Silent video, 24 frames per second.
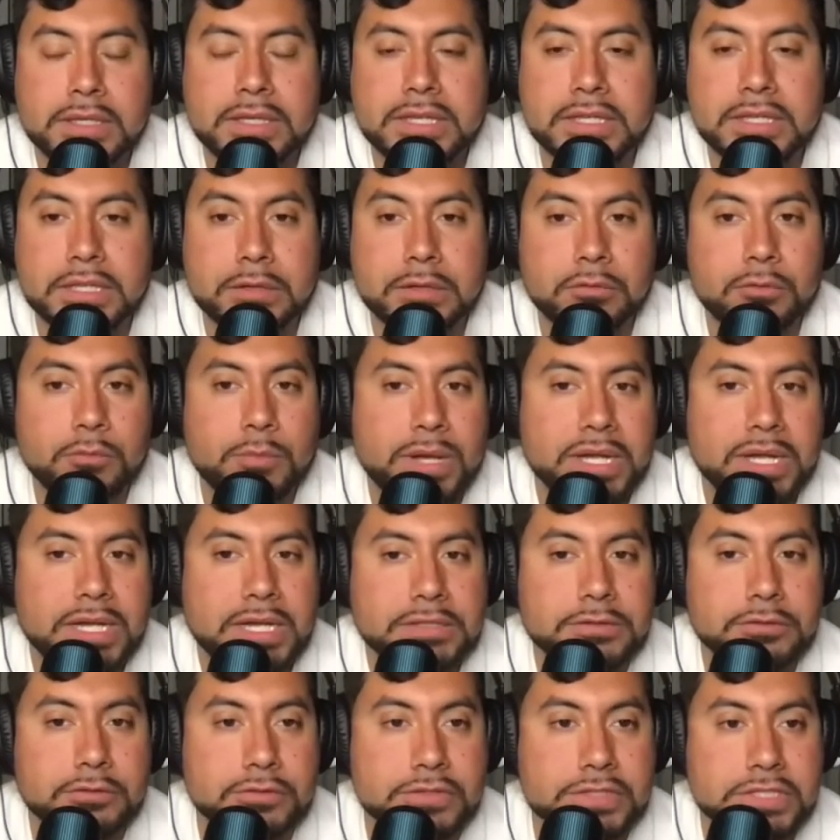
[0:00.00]
And everybody
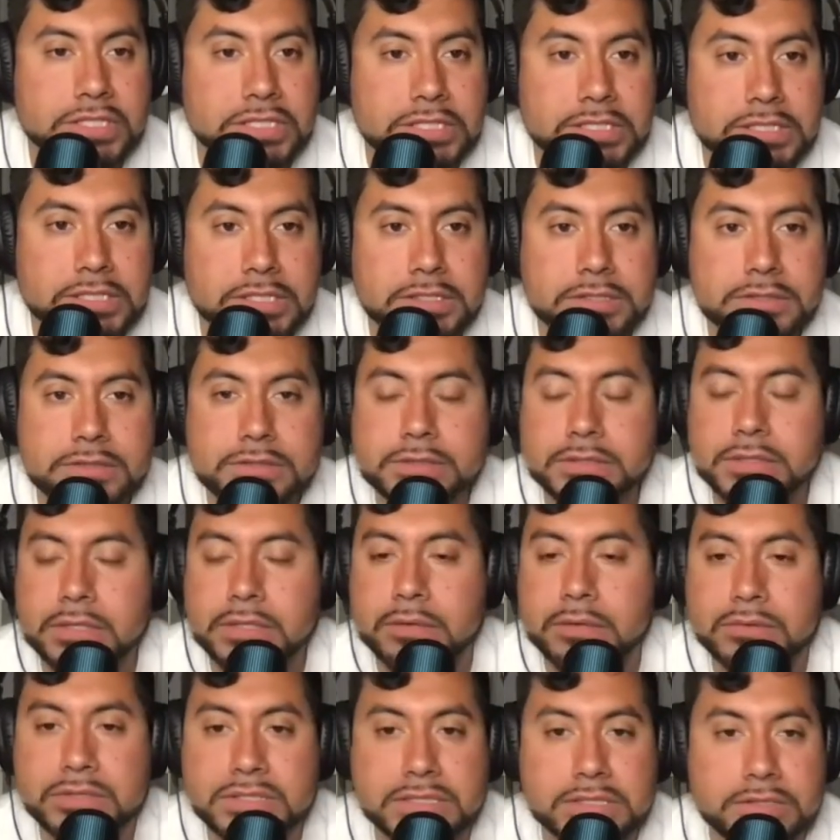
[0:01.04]
got their tickets.
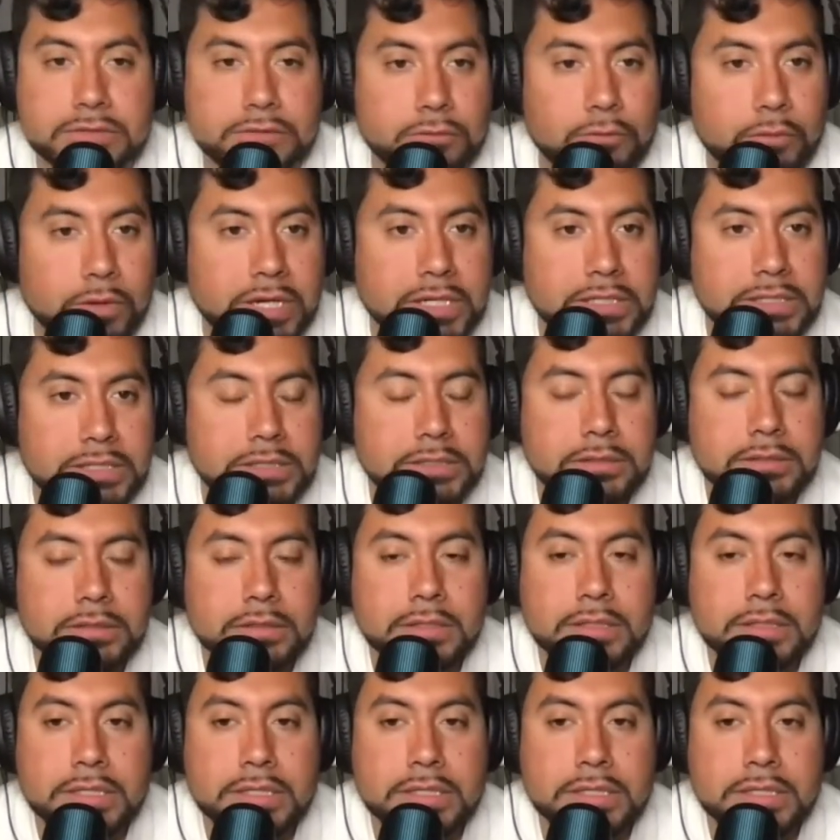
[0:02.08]
Everything's ready.